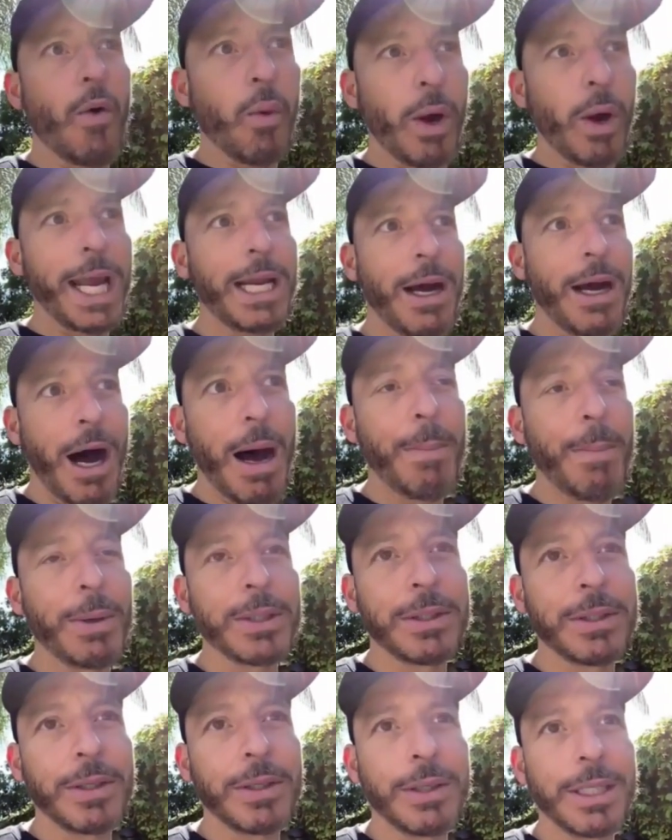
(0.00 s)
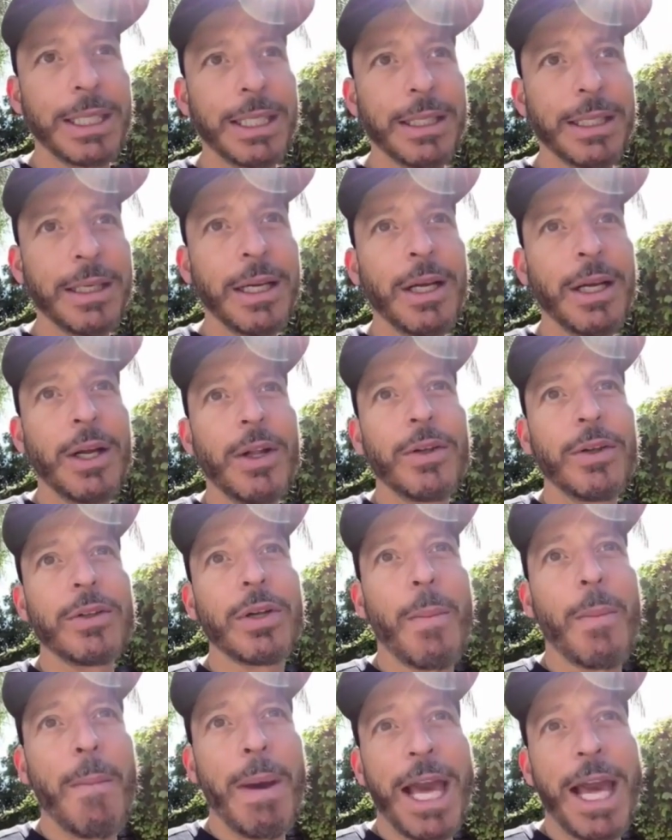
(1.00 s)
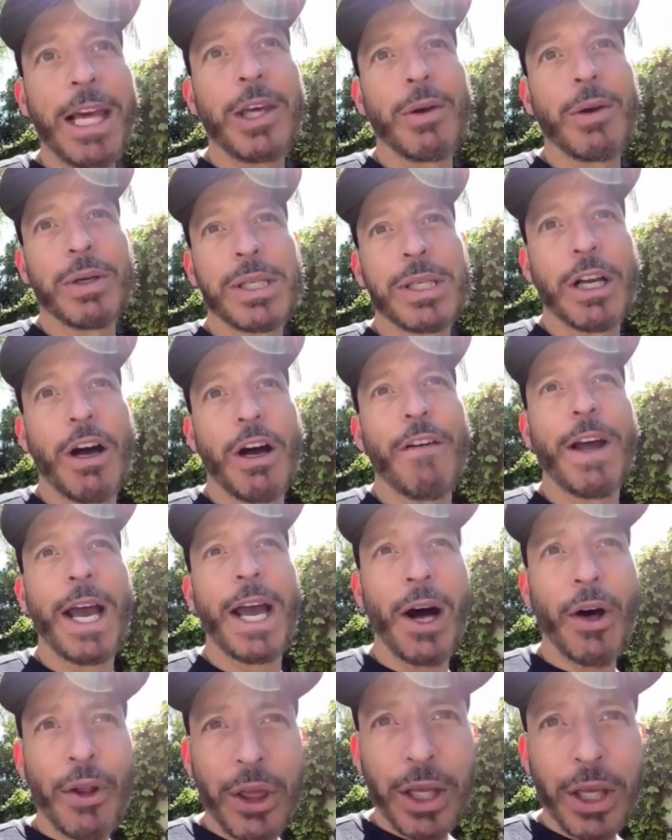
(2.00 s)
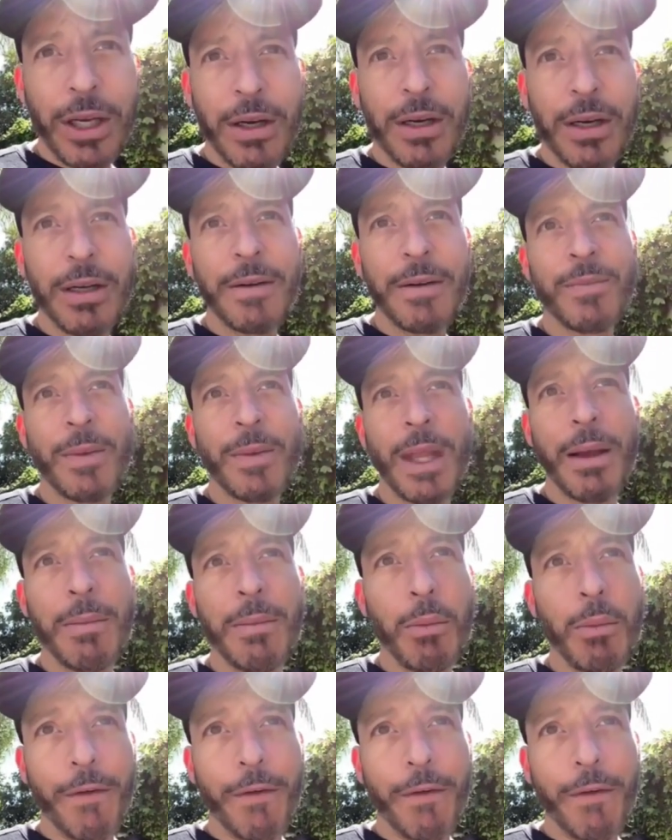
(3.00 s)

a great opportunity to make yourself healthier,